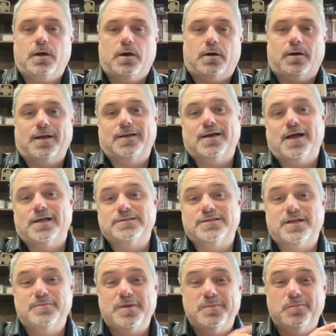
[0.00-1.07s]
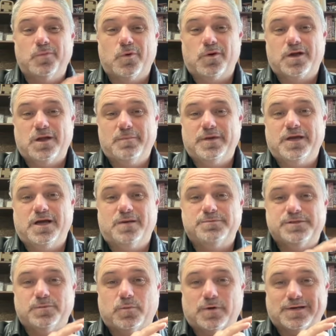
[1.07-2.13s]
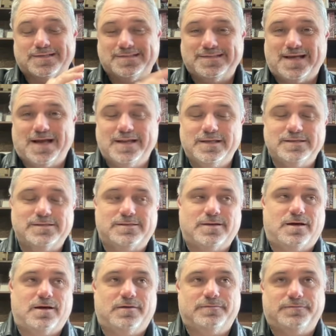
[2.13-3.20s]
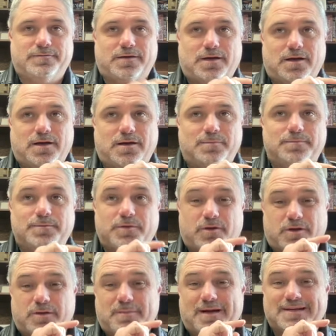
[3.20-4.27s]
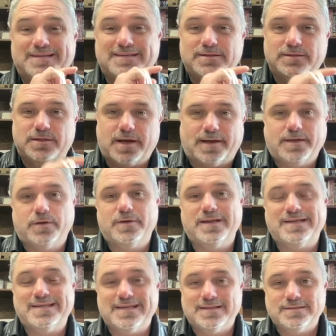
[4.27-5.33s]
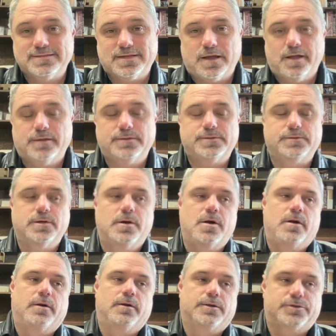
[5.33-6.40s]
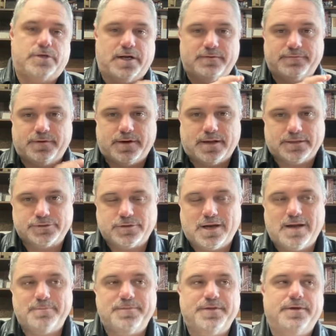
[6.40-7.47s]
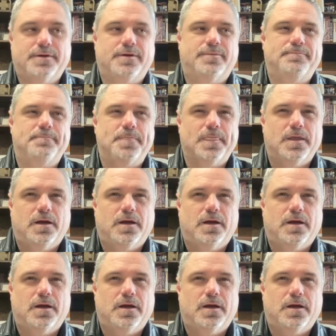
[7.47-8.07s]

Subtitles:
All right, guys, going to be more coming up, some more exciting stuff, talking about coyote den sites, trying to figure out how to trap them,